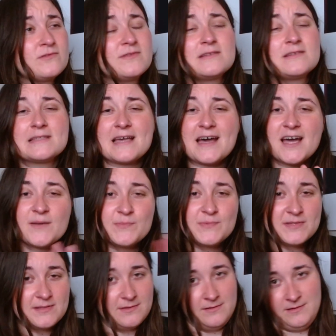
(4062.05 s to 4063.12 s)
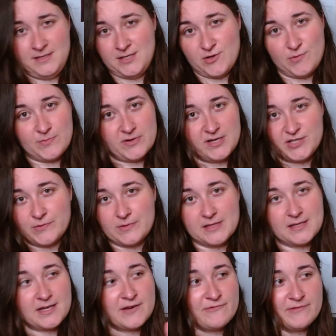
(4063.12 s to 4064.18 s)
There's absolutely no pressure with
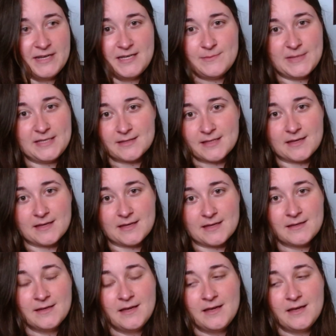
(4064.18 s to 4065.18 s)
it. I really mean that.